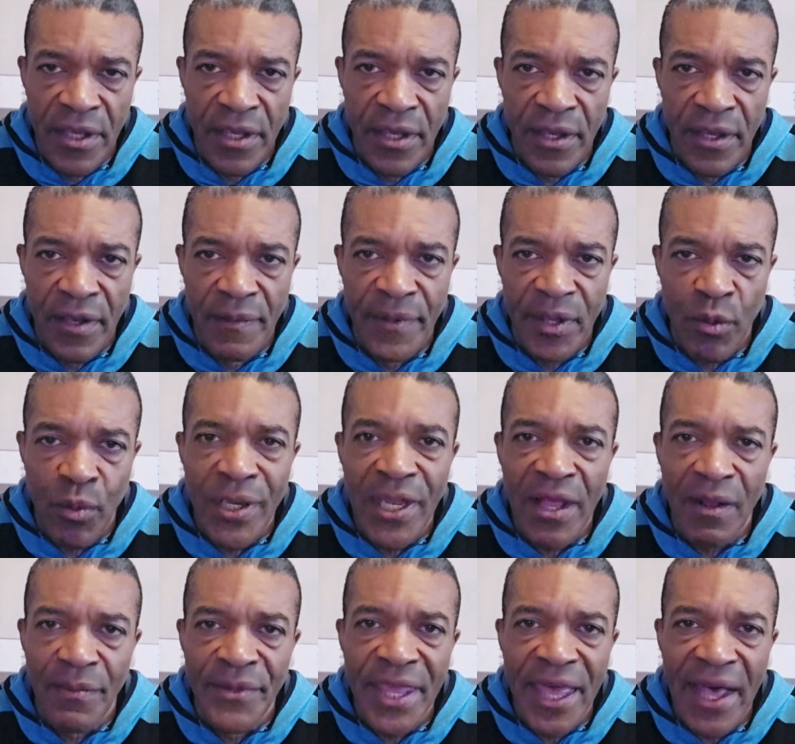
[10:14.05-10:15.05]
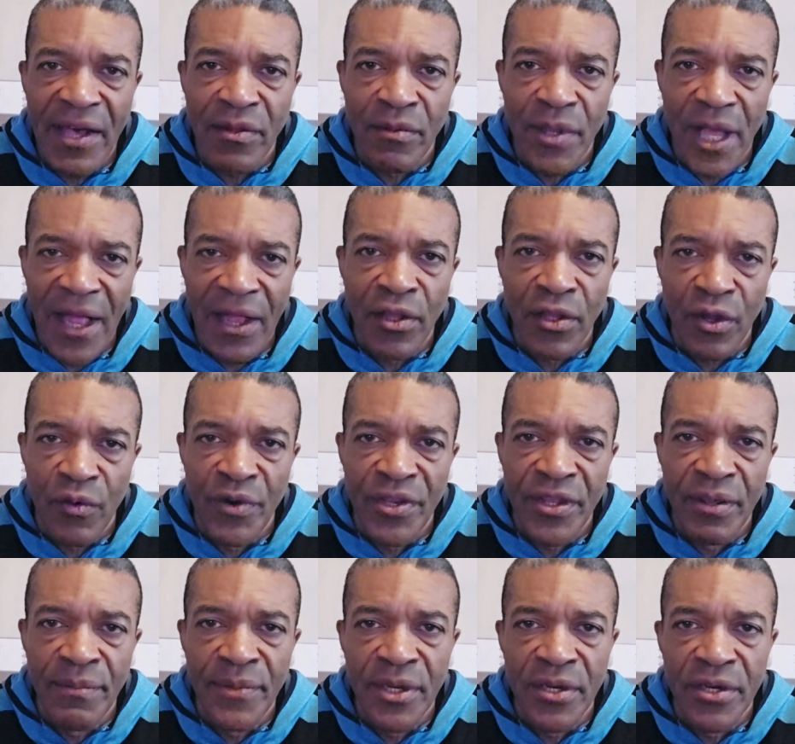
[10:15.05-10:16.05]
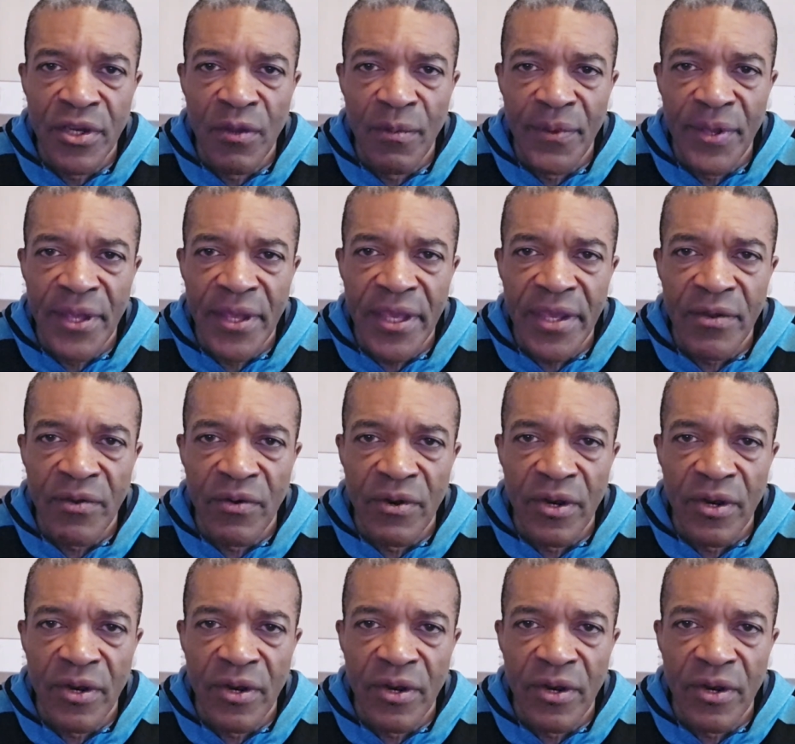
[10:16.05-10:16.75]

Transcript: It will help the algorithm, and you'll be